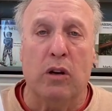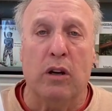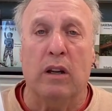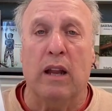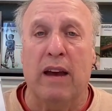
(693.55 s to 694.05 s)

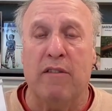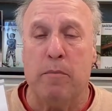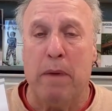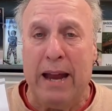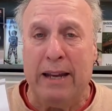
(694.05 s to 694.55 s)
could have a
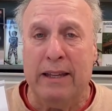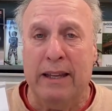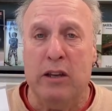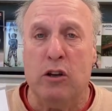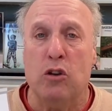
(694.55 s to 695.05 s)
batting
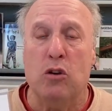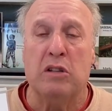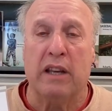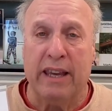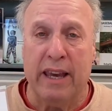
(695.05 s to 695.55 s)
tee. You could
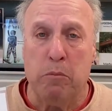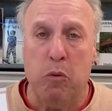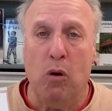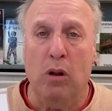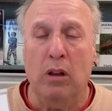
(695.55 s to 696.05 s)
use a
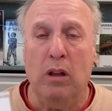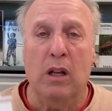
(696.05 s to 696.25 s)
kickball.